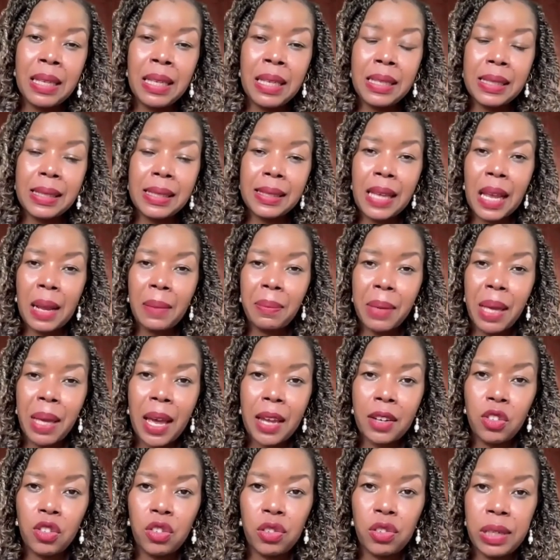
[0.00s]
the
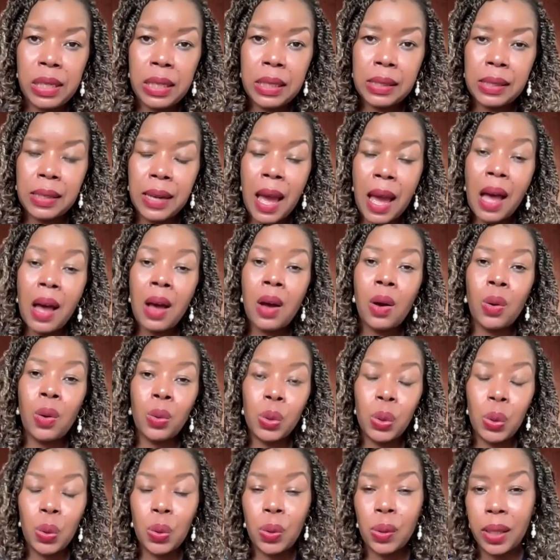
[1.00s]
same countries
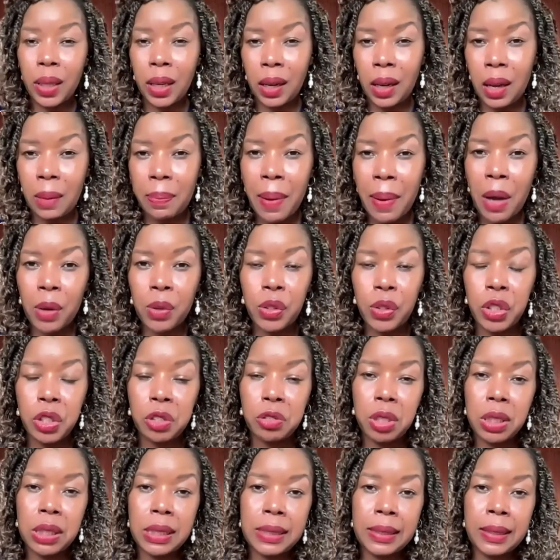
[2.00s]
now talking
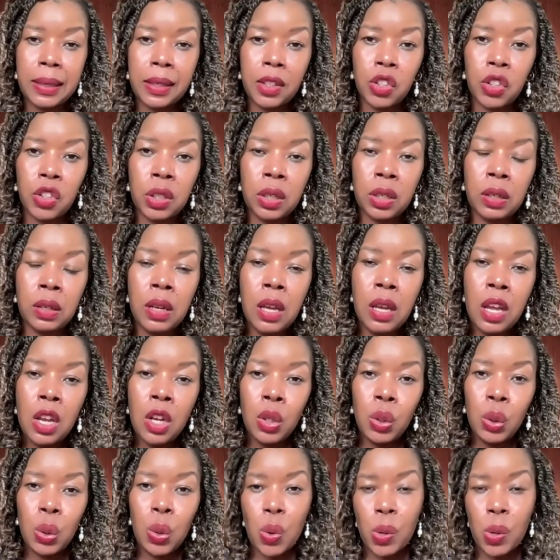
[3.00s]
about jurisdiction,